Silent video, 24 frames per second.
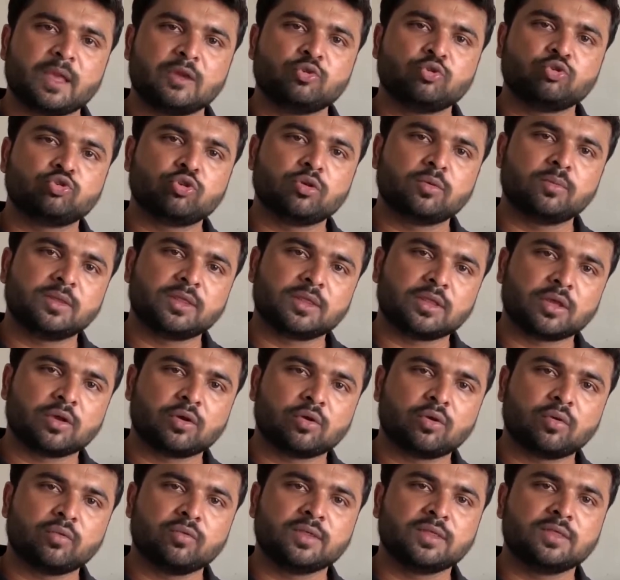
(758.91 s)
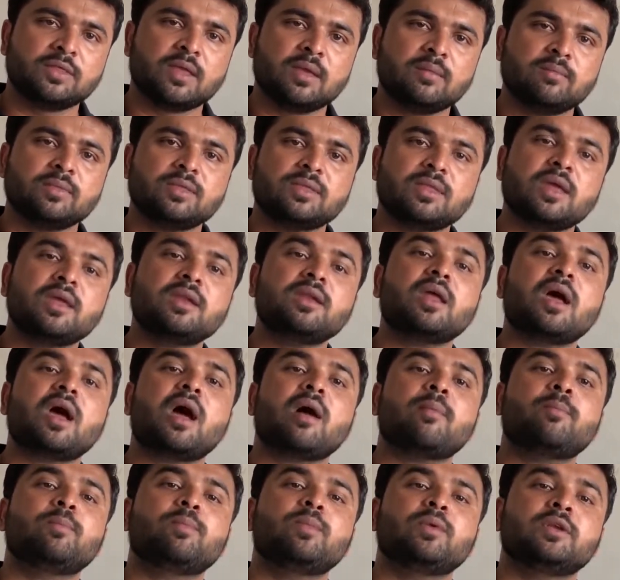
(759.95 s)
you should be thorough with them, then
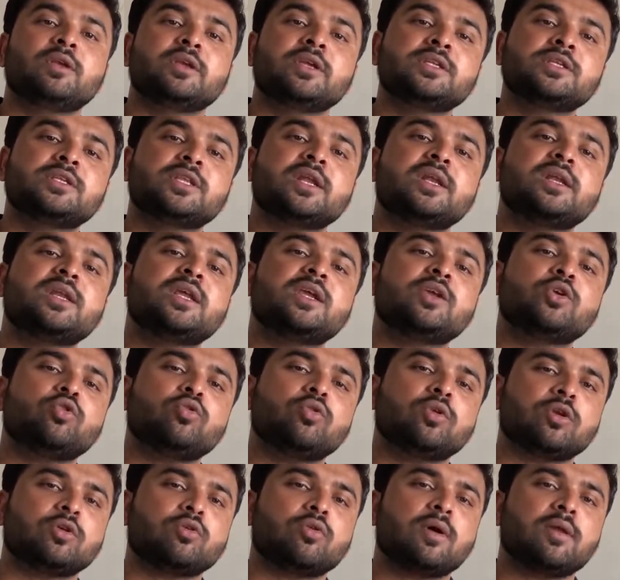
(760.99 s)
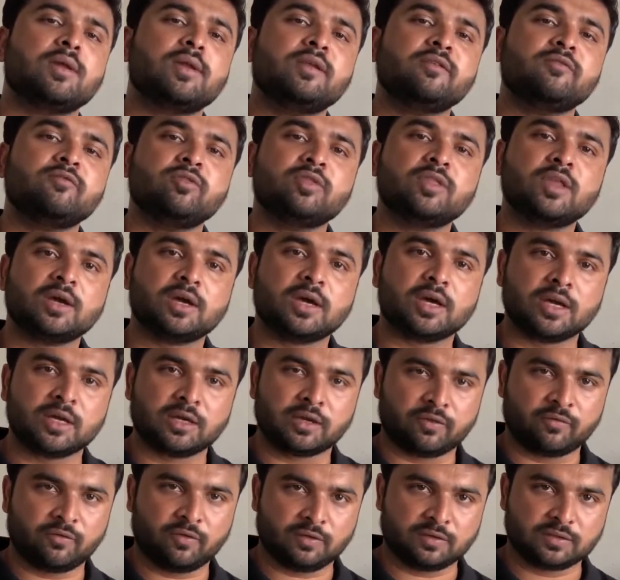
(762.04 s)
interlink your knowledge with the
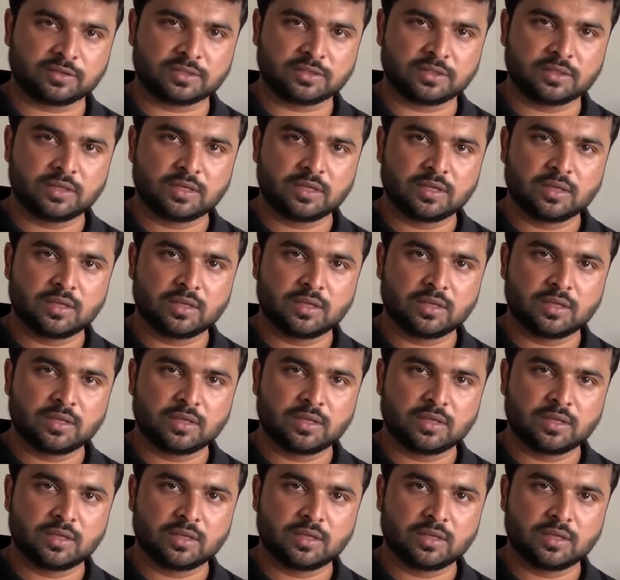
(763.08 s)
current affairs.